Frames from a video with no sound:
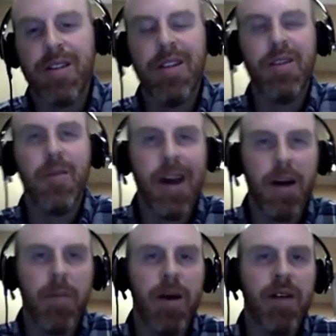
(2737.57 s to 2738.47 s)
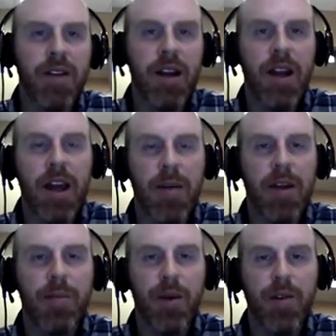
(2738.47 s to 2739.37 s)
So these would be compounds that
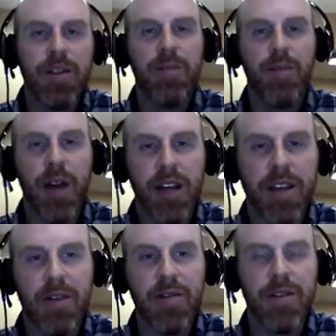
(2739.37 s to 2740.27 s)
inhibited protein breakdown.